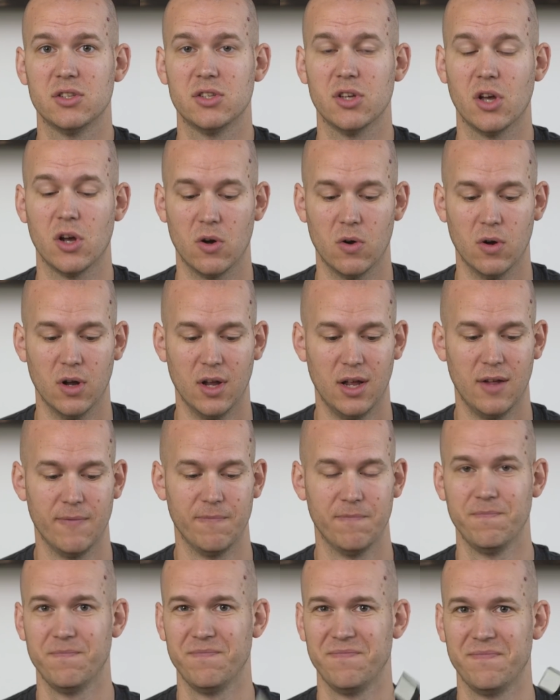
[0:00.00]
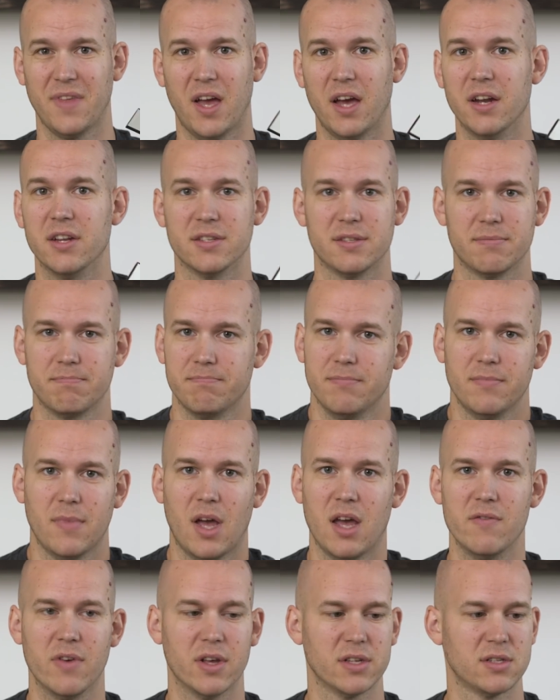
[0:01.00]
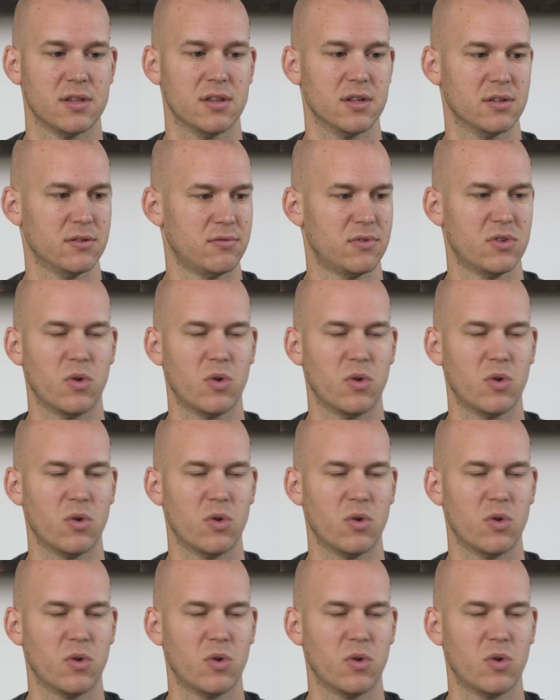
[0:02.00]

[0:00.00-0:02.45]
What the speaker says: So I invested the